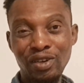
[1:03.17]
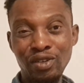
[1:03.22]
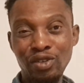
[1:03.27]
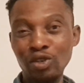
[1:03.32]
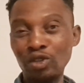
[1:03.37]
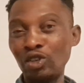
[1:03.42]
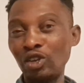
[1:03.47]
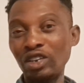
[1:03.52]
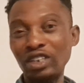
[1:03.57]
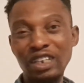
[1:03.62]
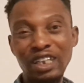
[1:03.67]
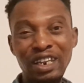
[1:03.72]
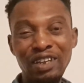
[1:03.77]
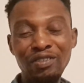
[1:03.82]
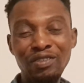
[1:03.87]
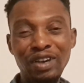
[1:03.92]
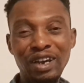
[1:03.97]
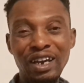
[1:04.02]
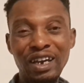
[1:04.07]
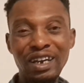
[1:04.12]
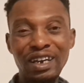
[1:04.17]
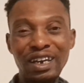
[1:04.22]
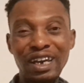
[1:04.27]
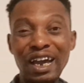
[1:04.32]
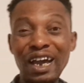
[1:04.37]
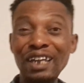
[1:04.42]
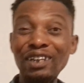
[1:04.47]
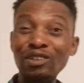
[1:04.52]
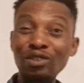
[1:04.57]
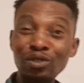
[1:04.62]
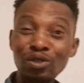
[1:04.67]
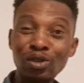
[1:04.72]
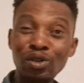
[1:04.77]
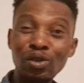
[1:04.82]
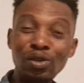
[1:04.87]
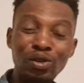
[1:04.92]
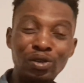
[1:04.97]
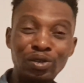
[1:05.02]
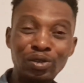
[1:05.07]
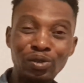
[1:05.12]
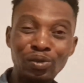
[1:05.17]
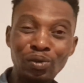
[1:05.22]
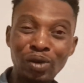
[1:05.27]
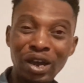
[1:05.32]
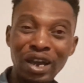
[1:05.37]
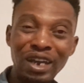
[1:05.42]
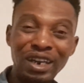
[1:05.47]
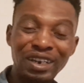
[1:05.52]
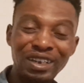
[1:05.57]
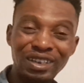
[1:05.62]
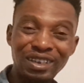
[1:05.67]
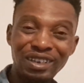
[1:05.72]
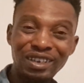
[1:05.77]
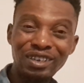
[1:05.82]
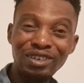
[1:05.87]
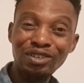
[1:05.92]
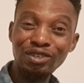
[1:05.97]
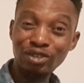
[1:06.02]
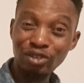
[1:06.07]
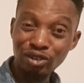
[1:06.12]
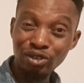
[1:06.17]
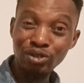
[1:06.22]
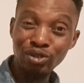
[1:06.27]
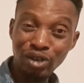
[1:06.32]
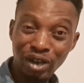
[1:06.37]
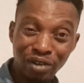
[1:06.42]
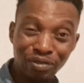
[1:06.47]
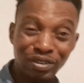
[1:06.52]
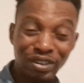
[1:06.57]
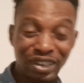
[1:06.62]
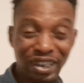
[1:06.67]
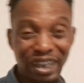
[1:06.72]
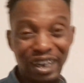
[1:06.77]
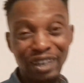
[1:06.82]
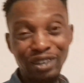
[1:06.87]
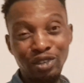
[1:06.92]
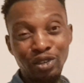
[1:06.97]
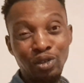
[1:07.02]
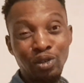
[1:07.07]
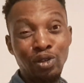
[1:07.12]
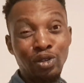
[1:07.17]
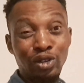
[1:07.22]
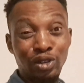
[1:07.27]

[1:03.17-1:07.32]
So just leave her. And Ugo, well, if you have decided to go.